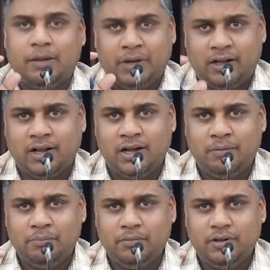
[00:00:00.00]
Am I
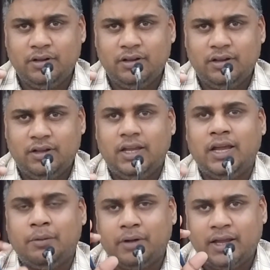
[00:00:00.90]
calm?
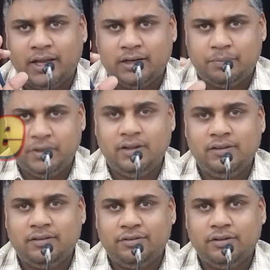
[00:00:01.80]
Am I at
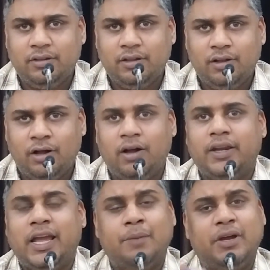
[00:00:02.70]
peace?
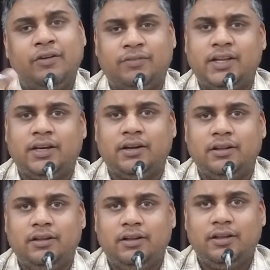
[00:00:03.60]
Or am I
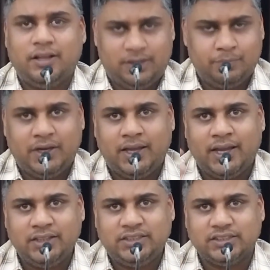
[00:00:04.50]
worried? Am I
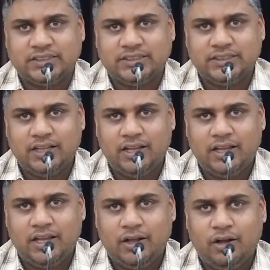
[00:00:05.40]
anxious?
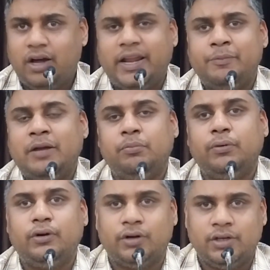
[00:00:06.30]
Or am I
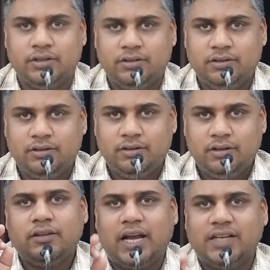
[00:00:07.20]
bored?
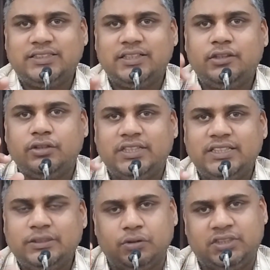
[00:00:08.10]
The answer to
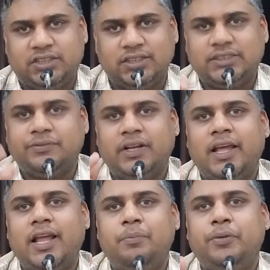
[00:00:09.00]
these questions will
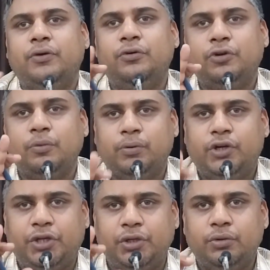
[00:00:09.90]
help you to
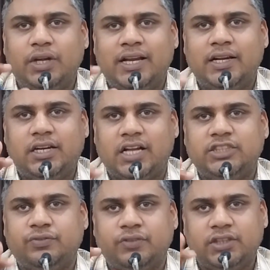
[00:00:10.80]
put you in
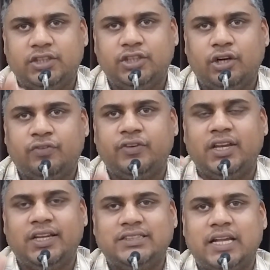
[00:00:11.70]
touch with your
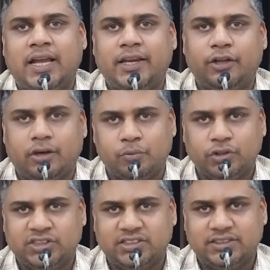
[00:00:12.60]
feelings and your
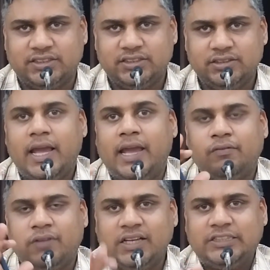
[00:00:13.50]
emotions.
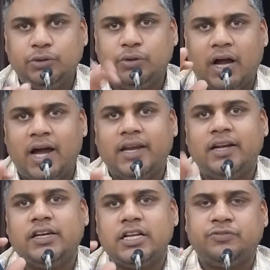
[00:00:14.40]
And once you are
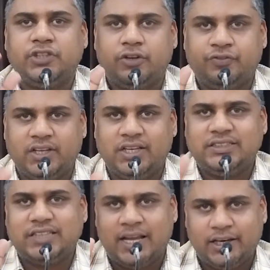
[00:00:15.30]
in touch with your
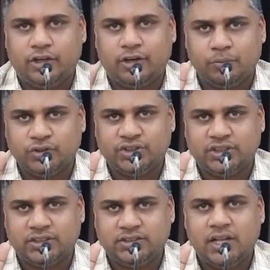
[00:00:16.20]
feelings and your
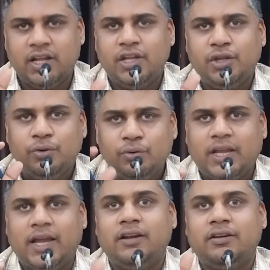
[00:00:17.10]
emotions, you
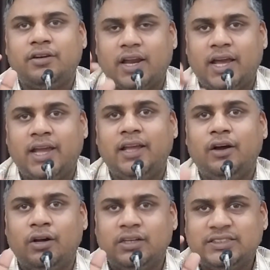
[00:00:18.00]
can
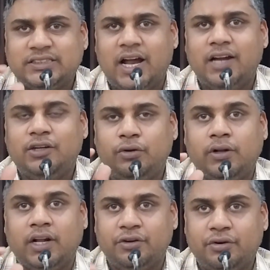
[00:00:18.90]
try or start
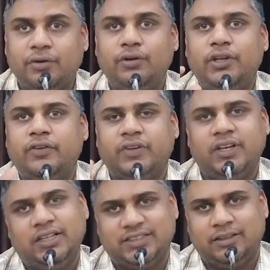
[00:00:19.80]
to control your
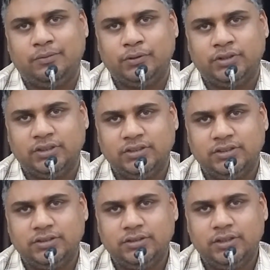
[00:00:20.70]
feelings and
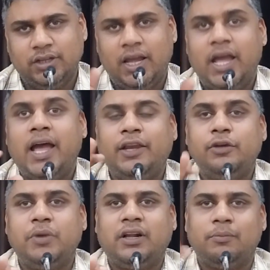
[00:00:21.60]
emotions. And
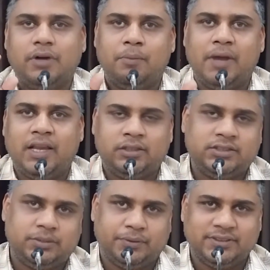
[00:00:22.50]
you become a
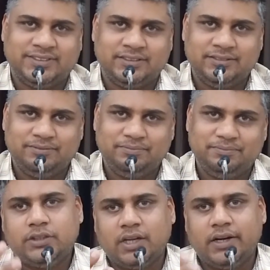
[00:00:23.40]
balanced person.
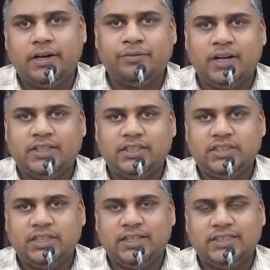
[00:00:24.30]
The third
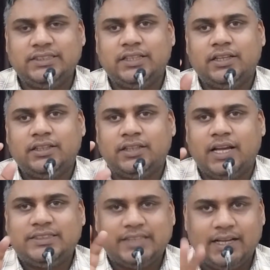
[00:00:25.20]
advantage is
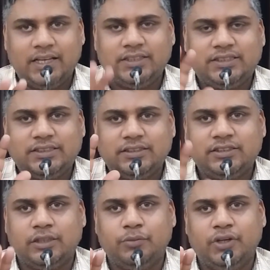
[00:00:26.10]
that
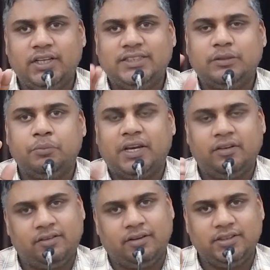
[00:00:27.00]
silence stimulates
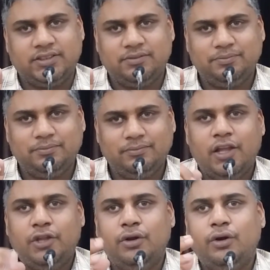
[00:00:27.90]
brain cells.
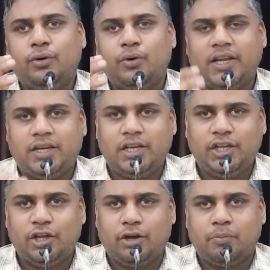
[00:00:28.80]

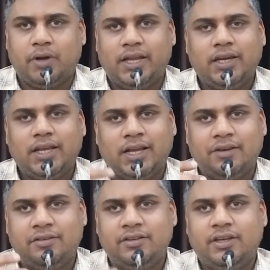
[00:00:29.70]
Quietening your mind
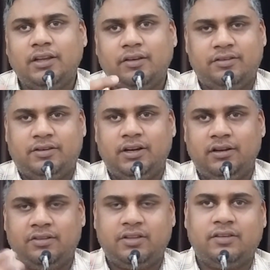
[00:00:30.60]
and sitting in
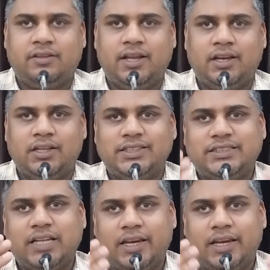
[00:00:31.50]
stillness and silence